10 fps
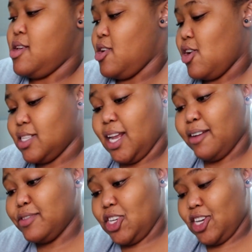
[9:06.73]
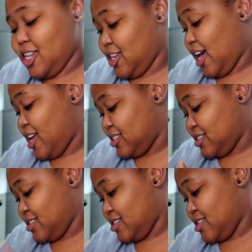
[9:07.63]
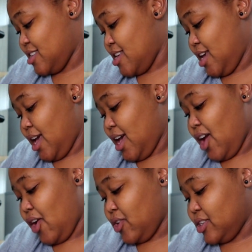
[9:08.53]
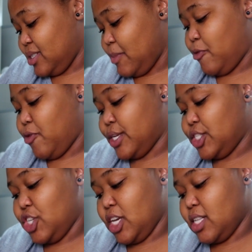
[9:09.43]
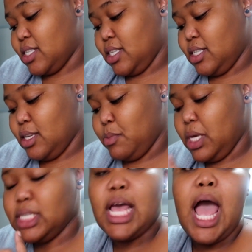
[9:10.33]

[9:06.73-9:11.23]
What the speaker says: because I love chicken, guys. I got some fresh chicken, 16-piece